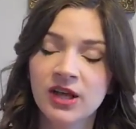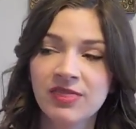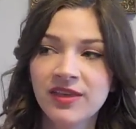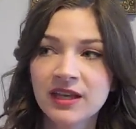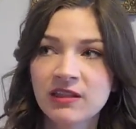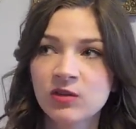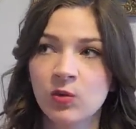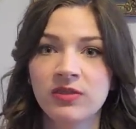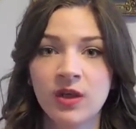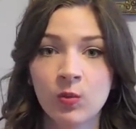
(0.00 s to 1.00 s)
and I think it's the
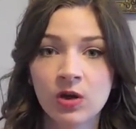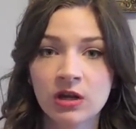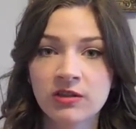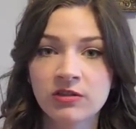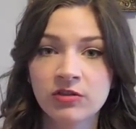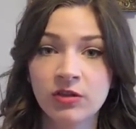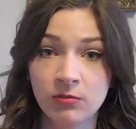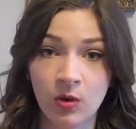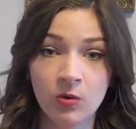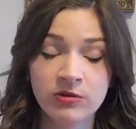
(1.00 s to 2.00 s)
one that works the
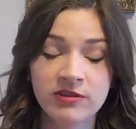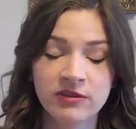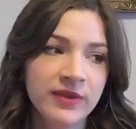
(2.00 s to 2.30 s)
most.